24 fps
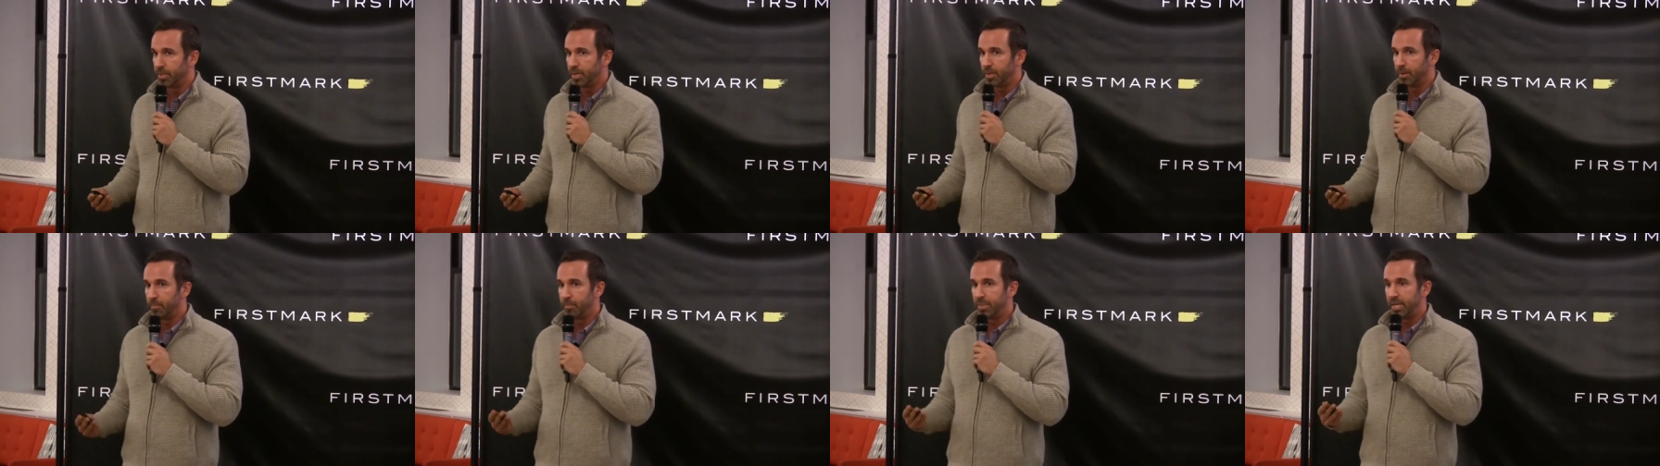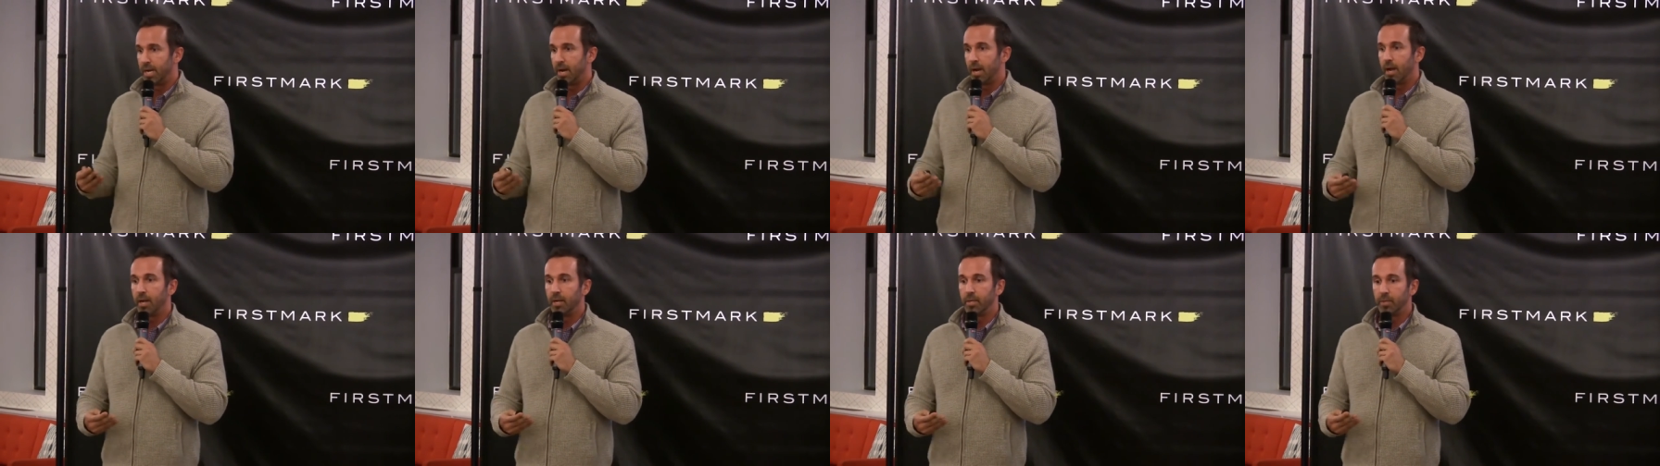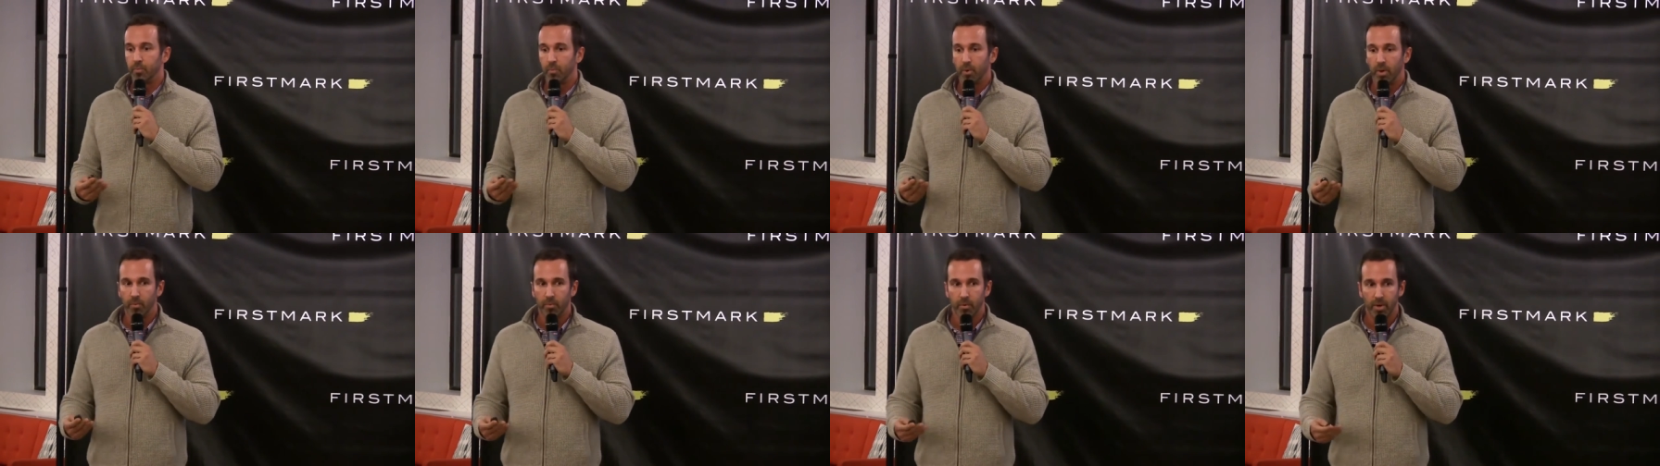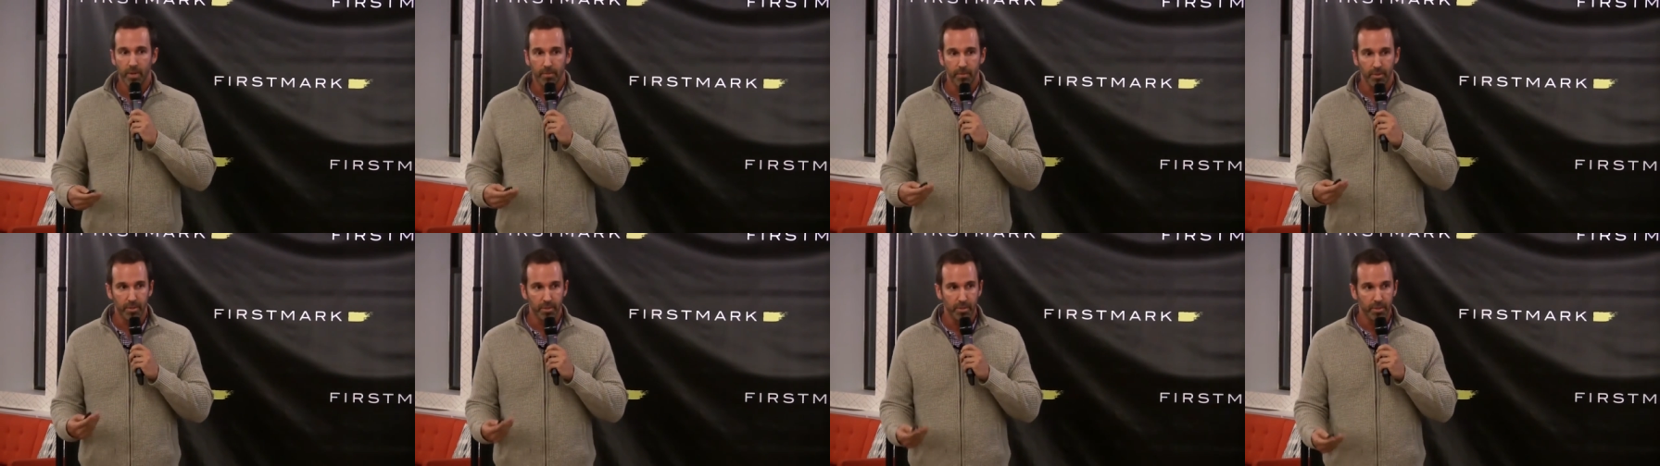you know, beyond what we're
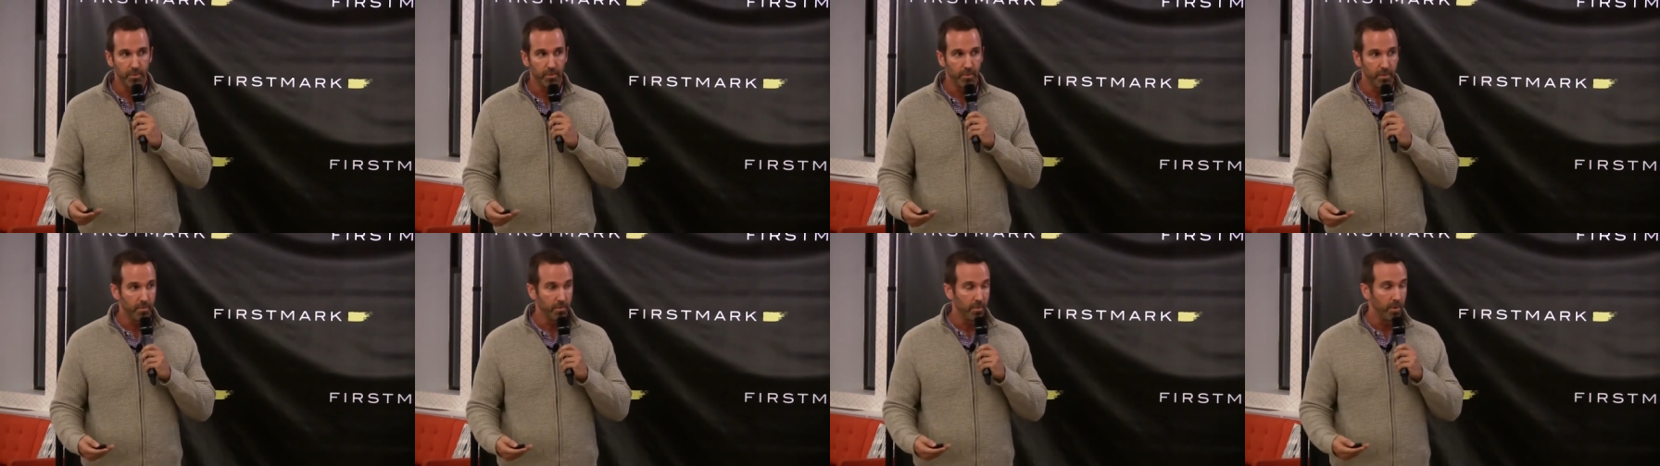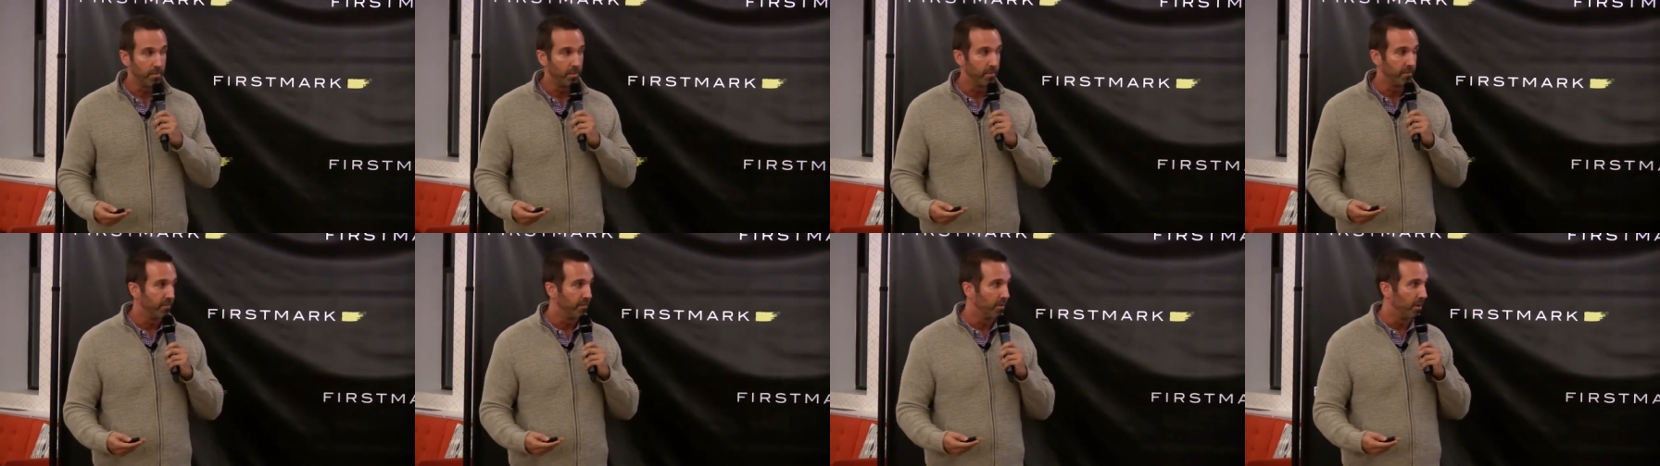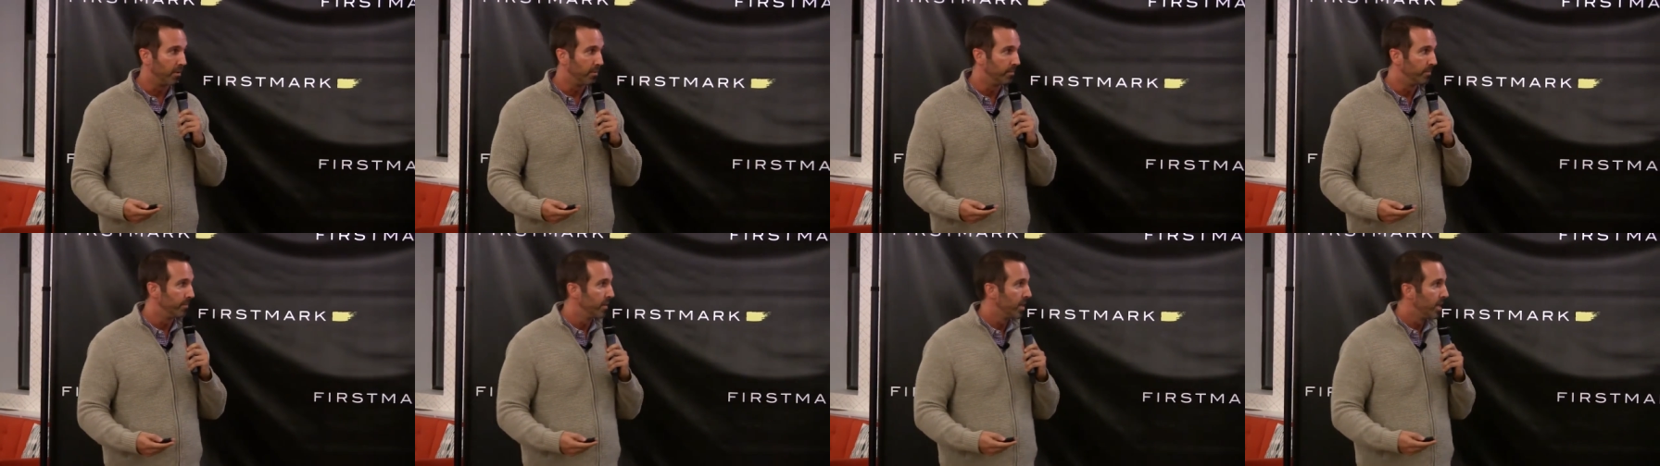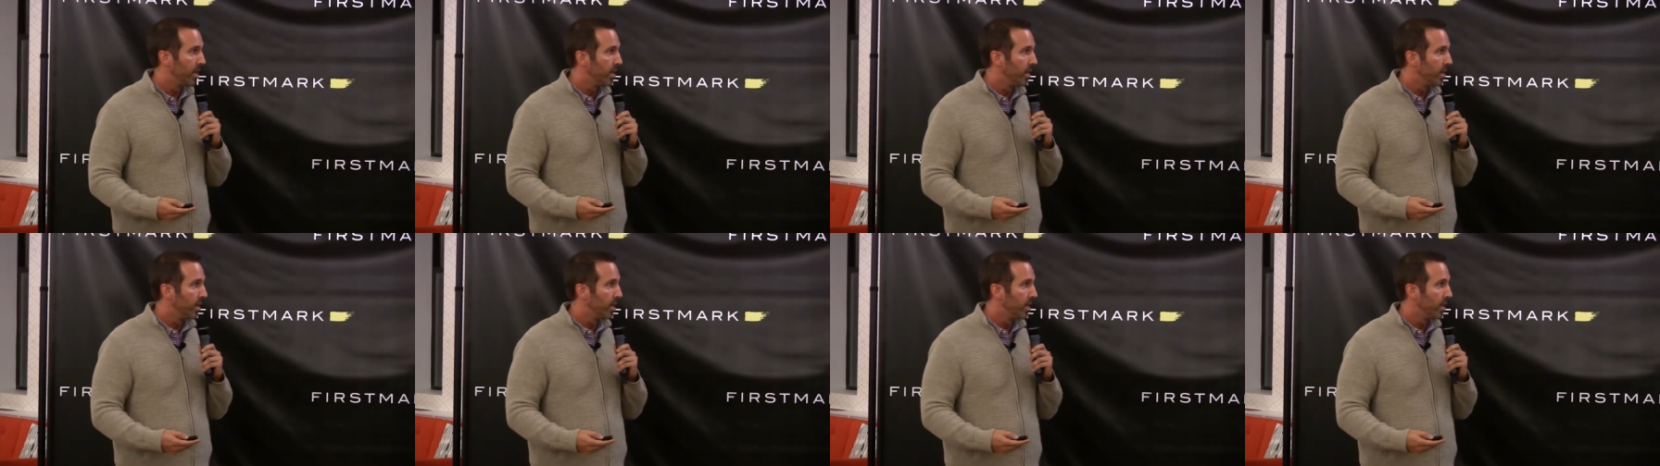able to do with a mobile phone.